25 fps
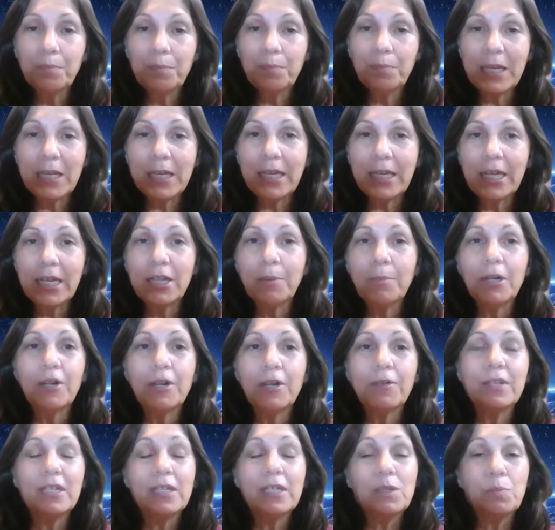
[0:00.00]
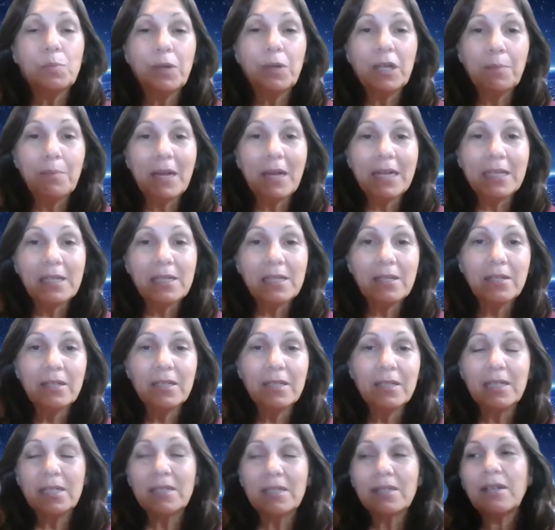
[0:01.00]
be in the middle of these big
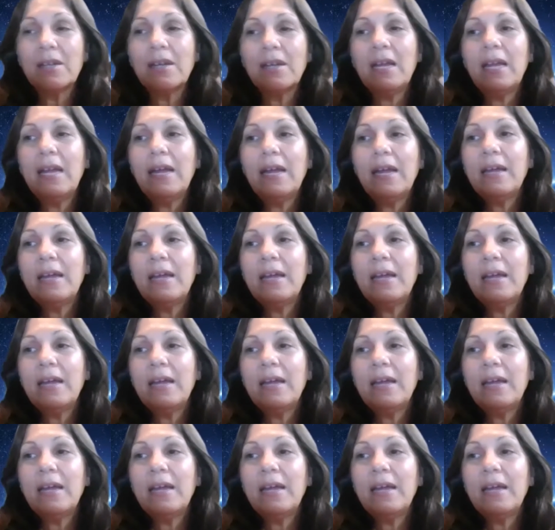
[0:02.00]
messes,